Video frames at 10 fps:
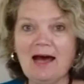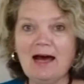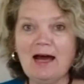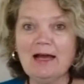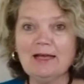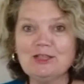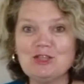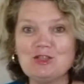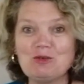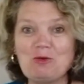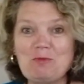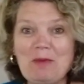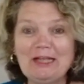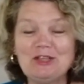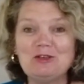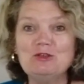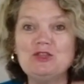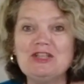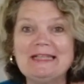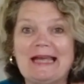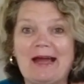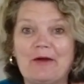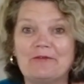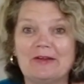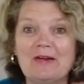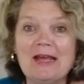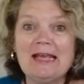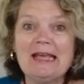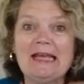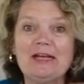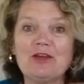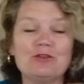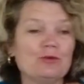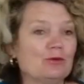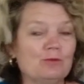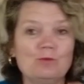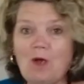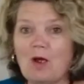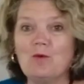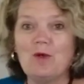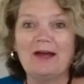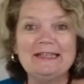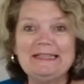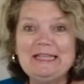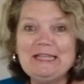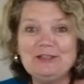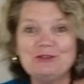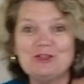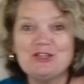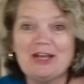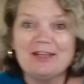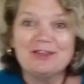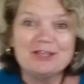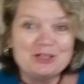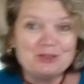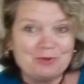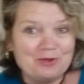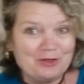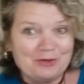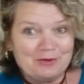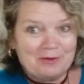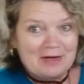I saw my cushion cover. And I thought, whoa, I need to share this with you